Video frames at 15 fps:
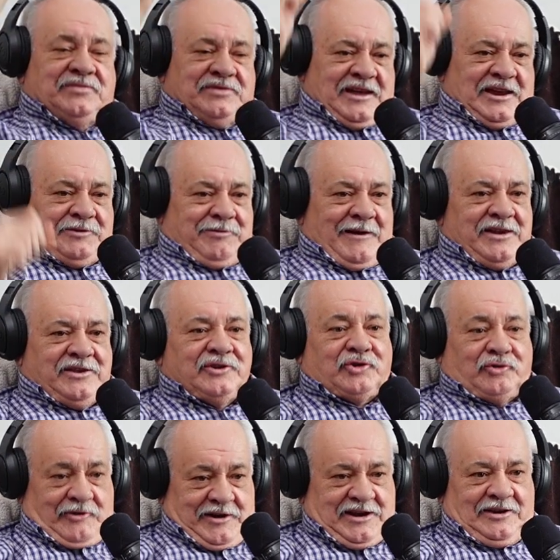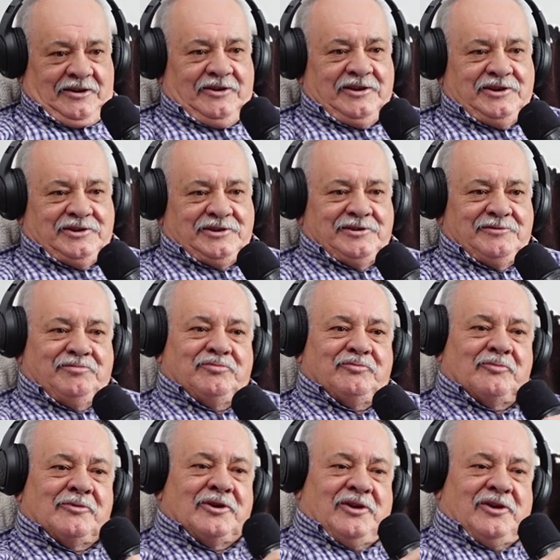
That's what the street lights were